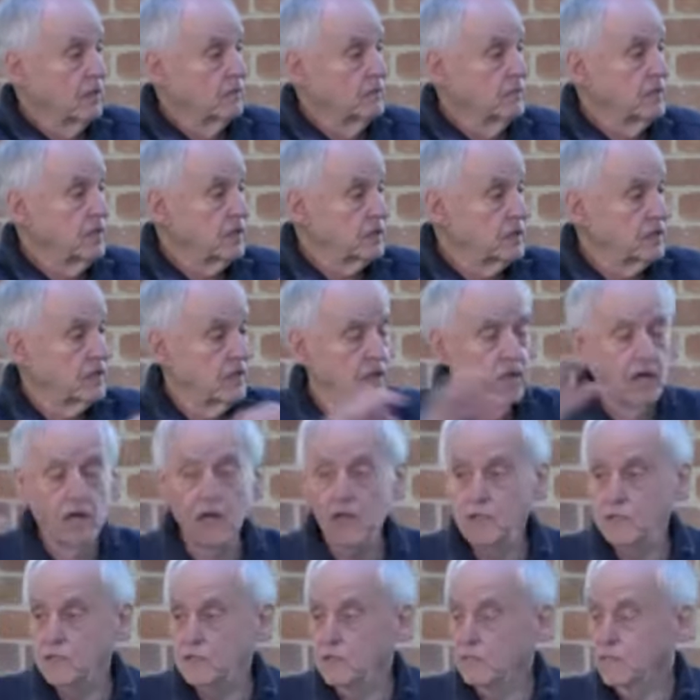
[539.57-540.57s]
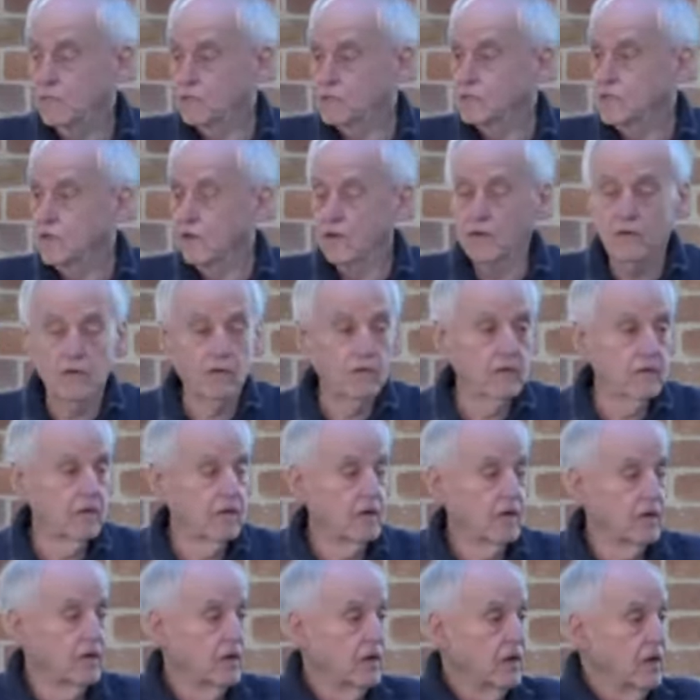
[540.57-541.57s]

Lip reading: Just the heat of what's going on here